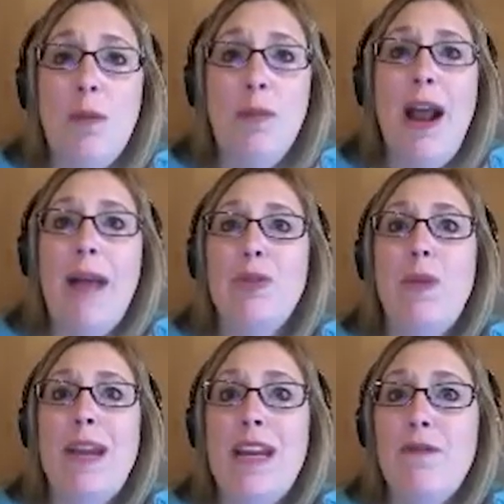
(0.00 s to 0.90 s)
or perhaps
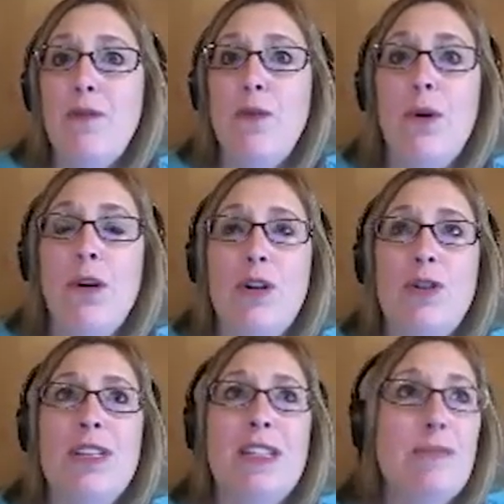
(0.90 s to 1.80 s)
waiting for your
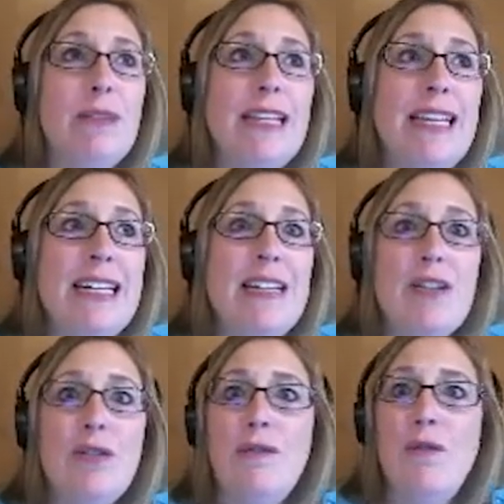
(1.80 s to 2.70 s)
siblings or